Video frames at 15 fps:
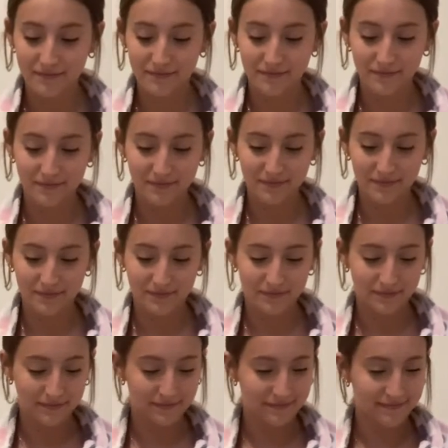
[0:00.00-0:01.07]

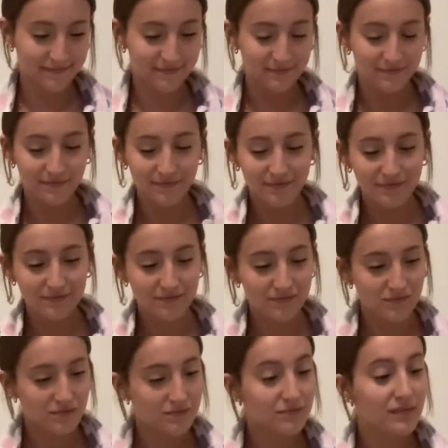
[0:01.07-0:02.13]
(no one is talking)